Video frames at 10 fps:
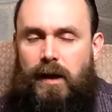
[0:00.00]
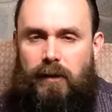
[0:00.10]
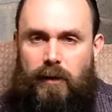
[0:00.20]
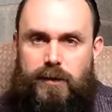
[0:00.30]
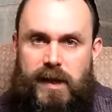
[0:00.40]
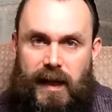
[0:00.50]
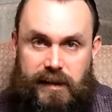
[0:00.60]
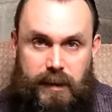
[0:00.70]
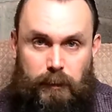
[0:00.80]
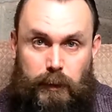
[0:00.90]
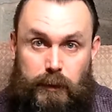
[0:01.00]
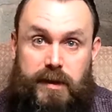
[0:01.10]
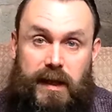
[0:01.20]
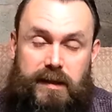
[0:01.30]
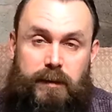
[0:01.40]
I've obviously had samples
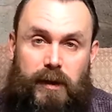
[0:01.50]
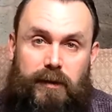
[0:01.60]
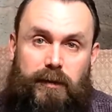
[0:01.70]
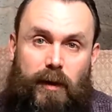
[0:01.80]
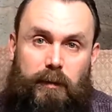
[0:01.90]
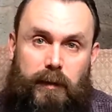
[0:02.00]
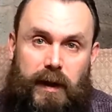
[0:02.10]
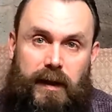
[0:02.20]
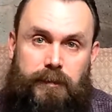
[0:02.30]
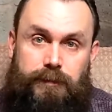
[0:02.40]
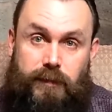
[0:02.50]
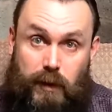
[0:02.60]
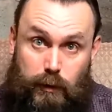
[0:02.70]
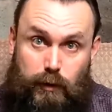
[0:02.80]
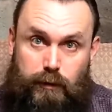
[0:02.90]
sent to me from
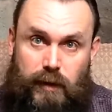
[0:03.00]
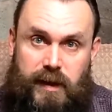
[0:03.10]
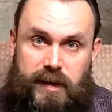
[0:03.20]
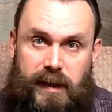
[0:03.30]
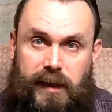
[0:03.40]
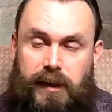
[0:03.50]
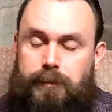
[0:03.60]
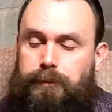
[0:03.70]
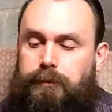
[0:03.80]
good friends out there